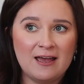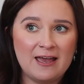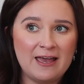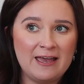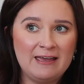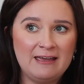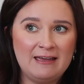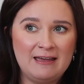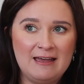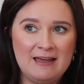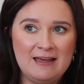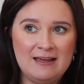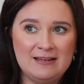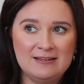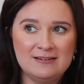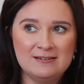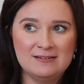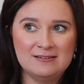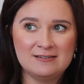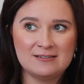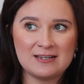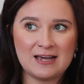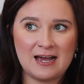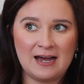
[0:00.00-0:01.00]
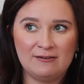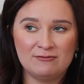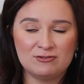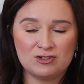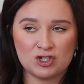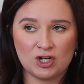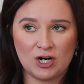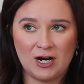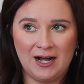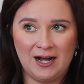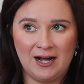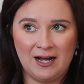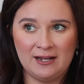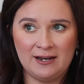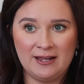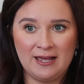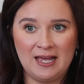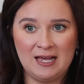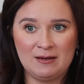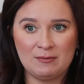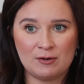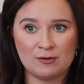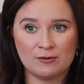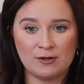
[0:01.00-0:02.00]
and I've tried
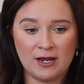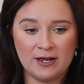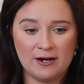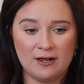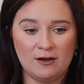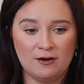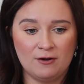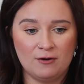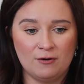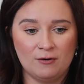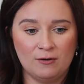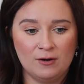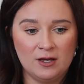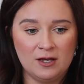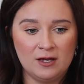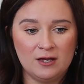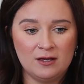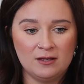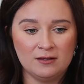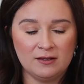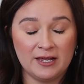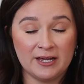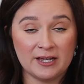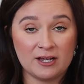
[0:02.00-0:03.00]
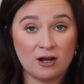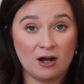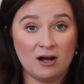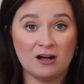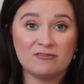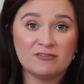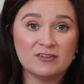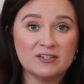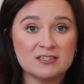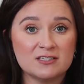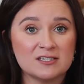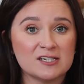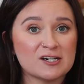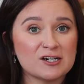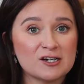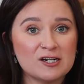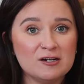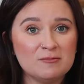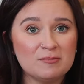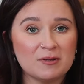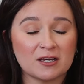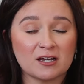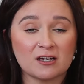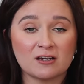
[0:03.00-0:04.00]
amaretto like coffee
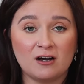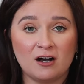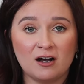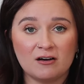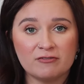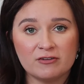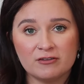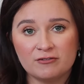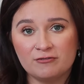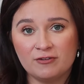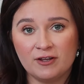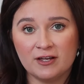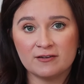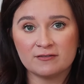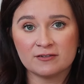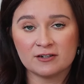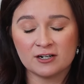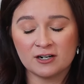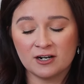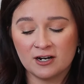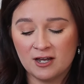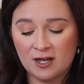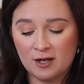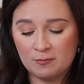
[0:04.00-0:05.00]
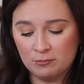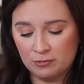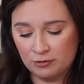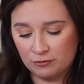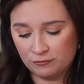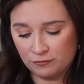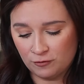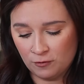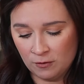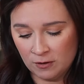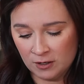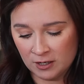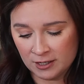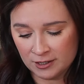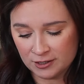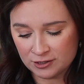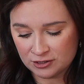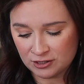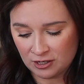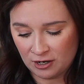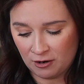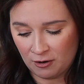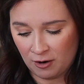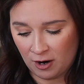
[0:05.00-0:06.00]
syrup, like a coffee flavor before.
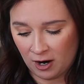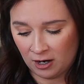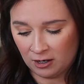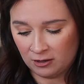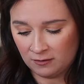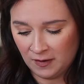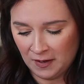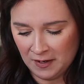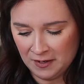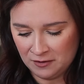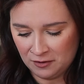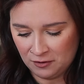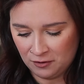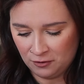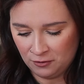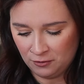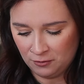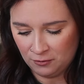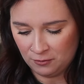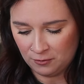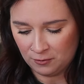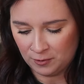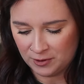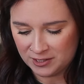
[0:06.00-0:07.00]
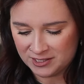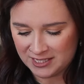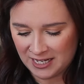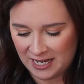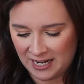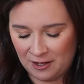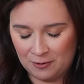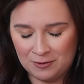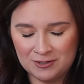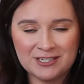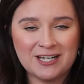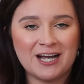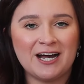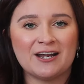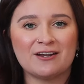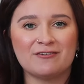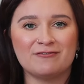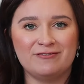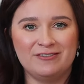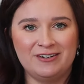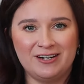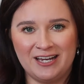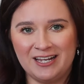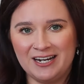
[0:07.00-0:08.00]
So all I knew was that it was kind
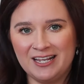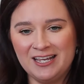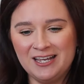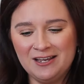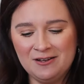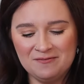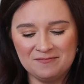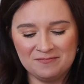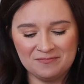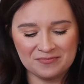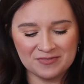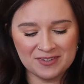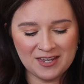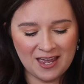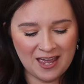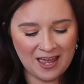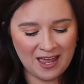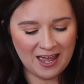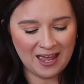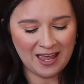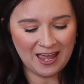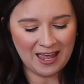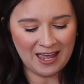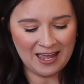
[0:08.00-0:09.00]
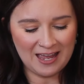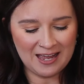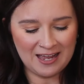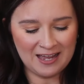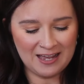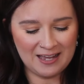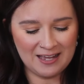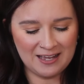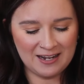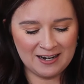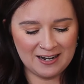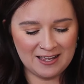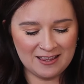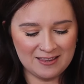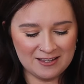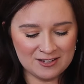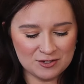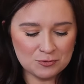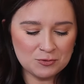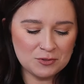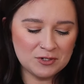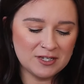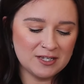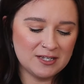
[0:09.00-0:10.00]
of nutty. And
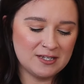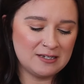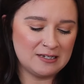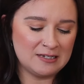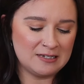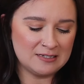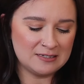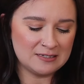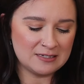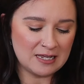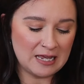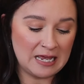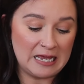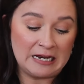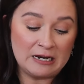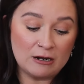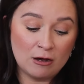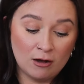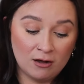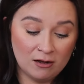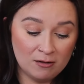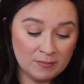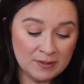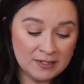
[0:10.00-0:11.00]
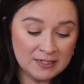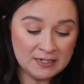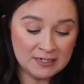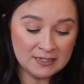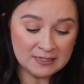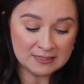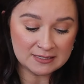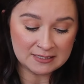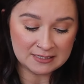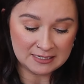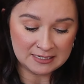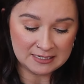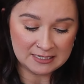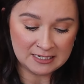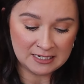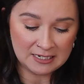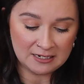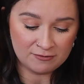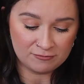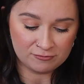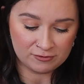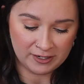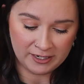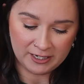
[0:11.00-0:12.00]
this one is an almond
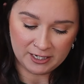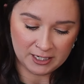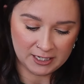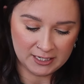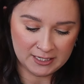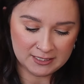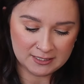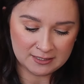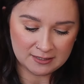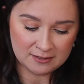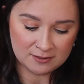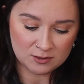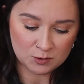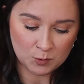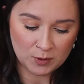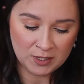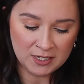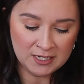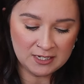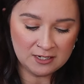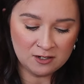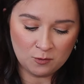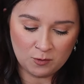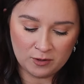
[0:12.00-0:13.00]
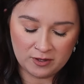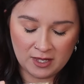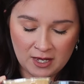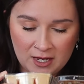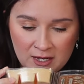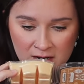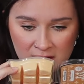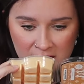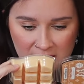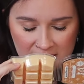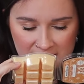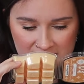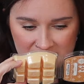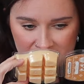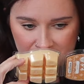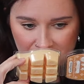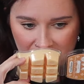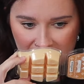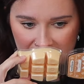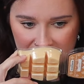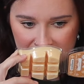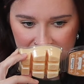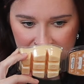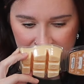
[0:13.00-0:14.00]
scented fragrance sweetened with honey and
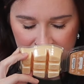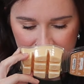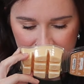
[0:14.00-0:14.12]
spice.